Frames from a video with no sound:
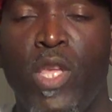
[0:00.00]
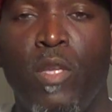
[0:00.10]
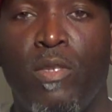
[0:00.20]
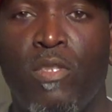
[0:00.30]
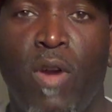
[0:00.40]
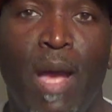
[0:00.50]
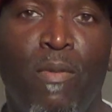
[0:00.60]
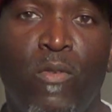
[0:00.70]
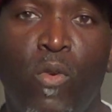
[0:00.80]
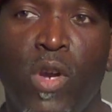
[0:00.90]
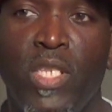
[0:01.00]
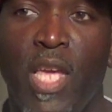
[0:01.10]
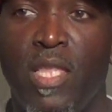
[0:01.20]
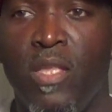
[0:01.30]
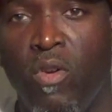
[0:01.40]
when you subscribe, of course,
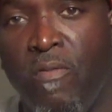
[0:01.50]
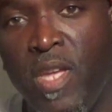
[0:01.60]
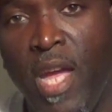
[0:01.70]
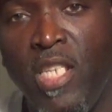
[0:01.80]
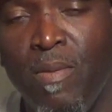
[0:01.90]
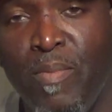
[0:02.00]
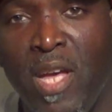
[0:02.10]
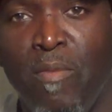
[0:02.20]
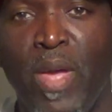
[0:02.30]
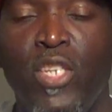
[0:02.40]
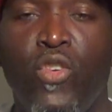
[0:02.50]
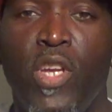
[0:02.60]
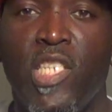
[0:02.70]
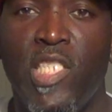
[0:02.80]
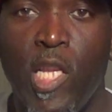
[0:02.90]
hit the notification bell. Make sure
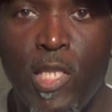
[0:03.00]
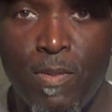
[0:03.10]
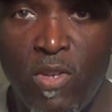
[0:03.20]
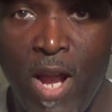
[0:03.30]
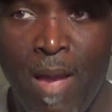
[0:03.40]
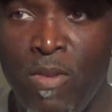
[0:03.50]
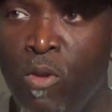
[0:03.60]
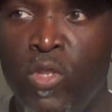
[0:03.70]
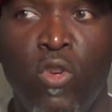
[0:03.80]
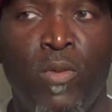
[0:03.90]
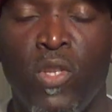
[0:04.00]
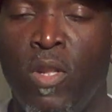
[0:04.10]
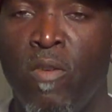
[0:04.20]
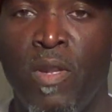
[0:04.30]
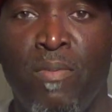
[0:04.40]
you're still subscribed. YouTube is
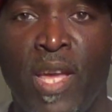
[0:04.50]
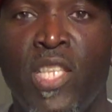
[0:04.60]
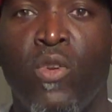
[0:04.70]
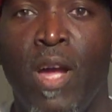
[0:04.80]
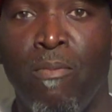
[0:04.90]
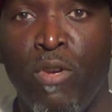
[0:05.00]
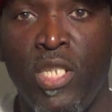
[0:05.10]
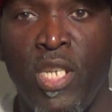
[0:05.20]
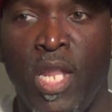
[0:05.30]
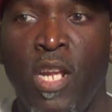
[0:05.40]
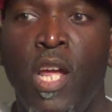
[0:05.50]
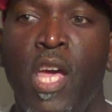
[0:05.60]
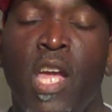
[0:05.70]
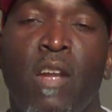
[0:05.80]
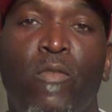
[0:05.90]
all over the place, so I appreciate it.
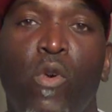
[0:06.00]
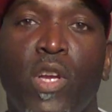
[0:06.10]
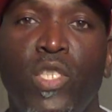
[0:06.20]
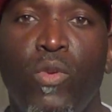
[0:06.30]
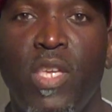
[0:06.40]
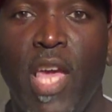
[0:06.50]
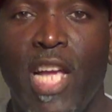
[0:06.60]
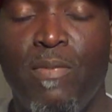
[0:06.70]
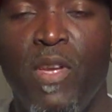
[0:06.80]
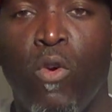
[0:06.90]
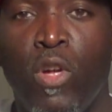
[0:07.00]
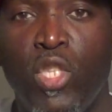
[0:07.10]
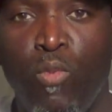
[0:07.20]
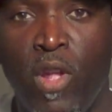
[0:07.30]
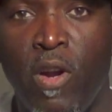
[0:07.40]
And of course, you can catch me on
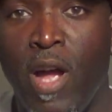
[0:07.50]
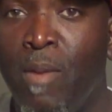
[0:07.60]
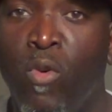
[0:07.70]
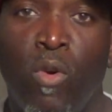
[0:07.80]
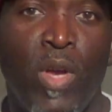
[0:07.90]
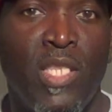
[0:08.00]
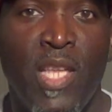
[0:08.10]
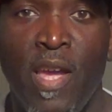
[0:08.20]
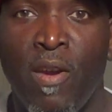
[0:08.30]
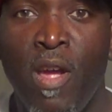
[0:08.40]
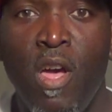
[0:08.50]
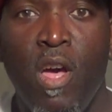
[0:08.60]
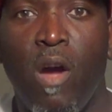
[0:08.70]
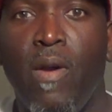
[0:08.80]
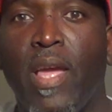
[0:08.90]
Twitter. I'm always there.
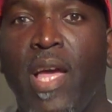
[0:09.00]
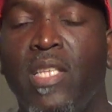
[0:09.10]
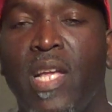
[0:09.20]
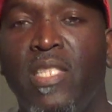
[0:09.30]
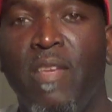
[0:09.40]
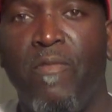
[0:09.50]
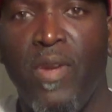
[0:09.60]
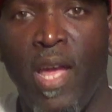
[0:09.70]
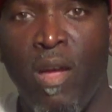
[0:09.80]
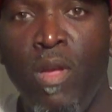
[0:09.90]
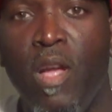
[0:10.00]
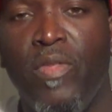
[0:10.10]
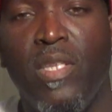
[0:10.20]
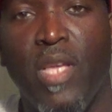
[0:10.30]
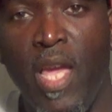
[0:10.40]
All right, guys, that's it for now.
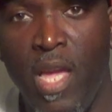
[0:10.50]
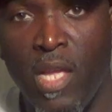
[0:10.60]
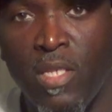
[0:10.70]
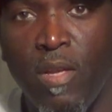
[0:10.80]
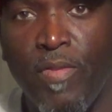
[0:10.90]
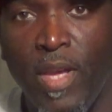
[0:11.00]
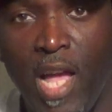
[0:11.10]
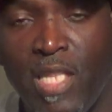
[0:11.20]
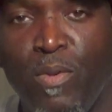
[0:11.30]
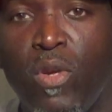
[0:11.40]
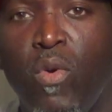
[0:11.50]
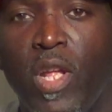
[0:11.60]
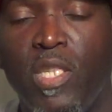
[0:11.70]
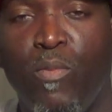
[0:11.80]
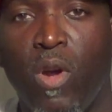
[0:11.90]
This is The Gospel
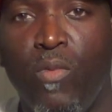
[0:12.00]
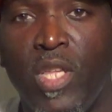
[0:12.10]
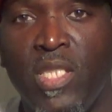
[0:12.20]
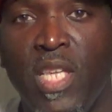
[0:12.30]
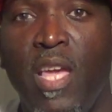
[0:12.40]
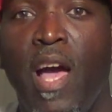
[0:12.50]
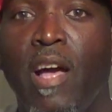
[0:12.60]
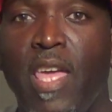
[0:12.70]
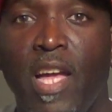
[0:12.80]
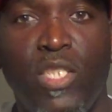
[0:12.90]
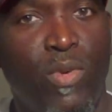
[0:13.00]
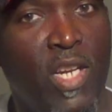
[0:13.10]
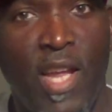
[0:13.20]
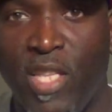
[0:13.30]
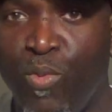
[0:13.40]
According to Mark with a C. I'll catch you on
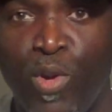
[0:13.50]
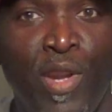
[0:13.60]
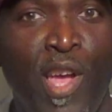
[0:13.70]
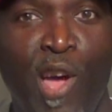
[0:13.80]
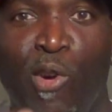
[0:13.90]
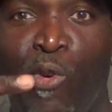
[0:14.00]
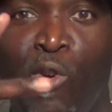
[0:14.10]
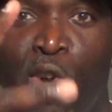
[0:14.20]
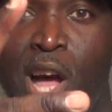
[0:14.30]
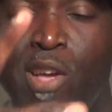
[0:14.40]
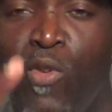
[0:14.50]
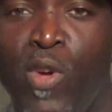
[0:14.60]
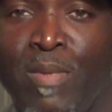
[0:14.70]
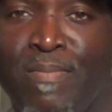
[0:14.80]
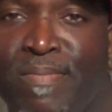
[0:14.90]
the next one. Rock on.